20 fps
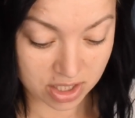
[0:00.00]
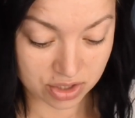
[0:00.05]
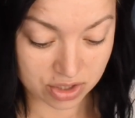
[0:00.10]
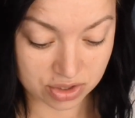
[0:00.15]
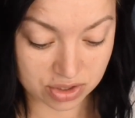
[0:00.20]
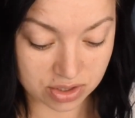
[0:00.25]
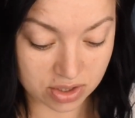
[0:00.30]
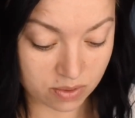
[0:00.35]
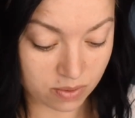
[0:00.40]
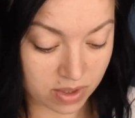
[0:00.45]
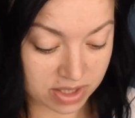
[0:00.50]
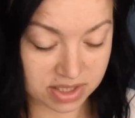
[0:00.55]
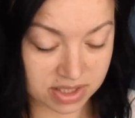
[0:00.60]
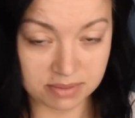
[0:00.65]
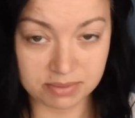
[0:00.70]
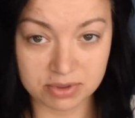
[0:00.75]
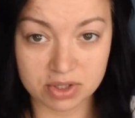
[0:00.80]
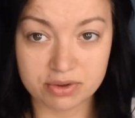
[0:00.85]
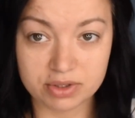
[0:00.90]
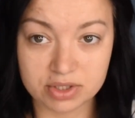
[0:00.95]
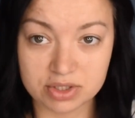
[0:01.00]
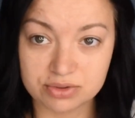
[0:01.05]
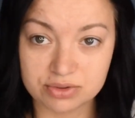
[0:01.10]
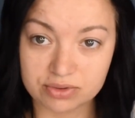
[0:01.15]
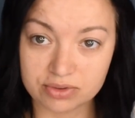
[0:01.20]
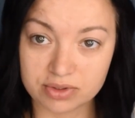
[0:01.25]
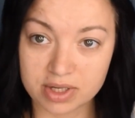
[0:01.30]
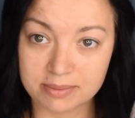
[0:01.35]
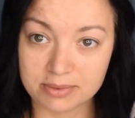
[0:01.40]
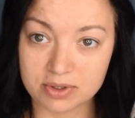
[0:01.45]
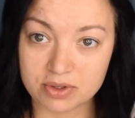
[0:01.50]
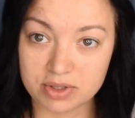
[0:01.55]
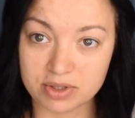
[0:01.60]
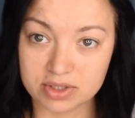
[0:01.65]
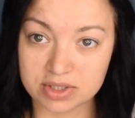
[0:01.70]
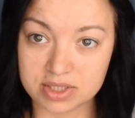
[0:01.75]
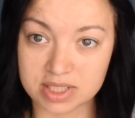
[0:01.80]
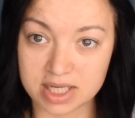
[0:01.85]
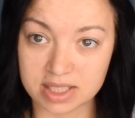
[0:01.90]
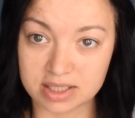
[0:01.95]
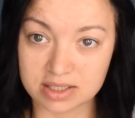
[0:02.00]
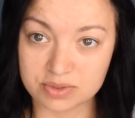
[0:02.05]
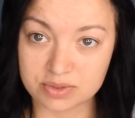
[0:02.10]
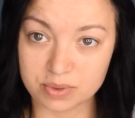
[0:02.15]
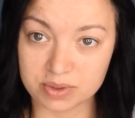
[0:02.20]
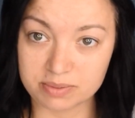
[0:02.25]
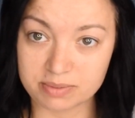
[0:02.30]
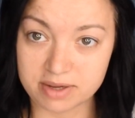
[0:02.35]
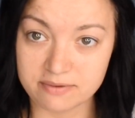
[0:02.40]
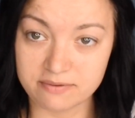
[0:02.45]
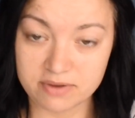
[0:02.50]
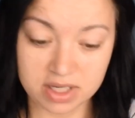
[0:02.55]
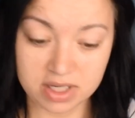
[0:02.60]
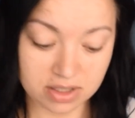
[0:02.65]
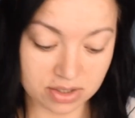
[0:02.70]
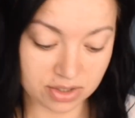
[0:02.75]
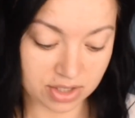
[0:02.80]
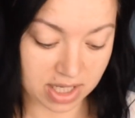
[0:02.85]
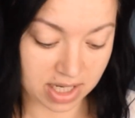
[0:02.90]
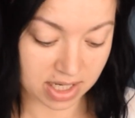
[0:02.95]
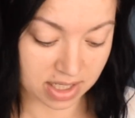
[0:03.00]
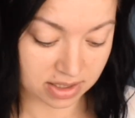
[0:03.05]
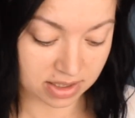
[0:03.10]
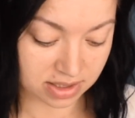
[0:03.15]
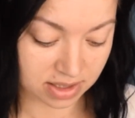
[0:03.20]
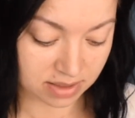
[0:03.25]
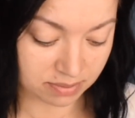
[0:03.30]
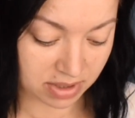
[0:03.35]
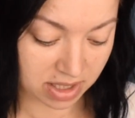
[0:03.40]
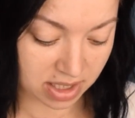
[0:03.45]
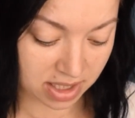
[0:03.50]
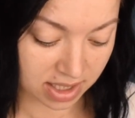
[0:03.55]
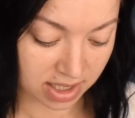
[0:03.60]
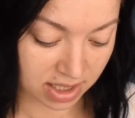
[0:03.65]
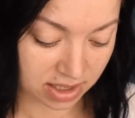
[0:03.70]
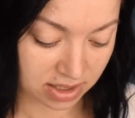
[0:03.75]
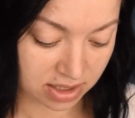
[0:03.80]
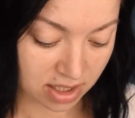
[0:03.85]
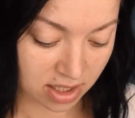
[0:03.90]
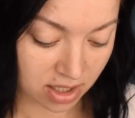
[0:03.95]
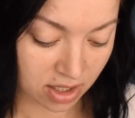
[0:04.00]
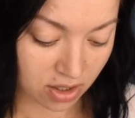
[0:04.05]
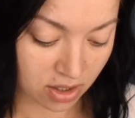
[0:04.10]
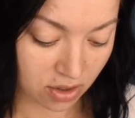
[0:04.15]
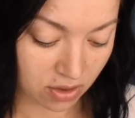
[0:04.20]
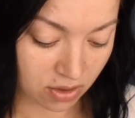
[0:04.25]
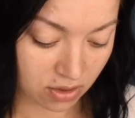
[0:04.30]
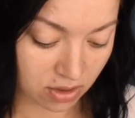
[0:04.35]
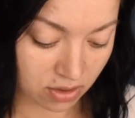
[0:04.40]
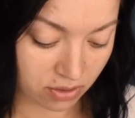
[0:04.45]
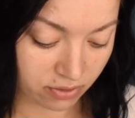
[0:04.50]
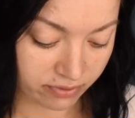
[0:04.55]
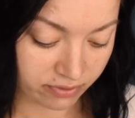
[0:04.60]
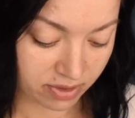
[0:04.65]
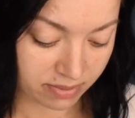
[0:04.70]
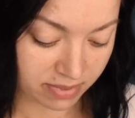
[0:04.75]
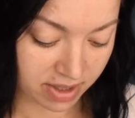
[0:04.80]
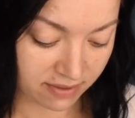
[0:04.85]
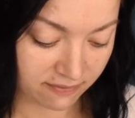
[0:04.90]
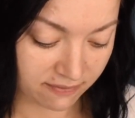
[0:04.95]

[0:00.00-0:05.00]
So what I'm going to do, I'm going to take this with my finger and apply it all over my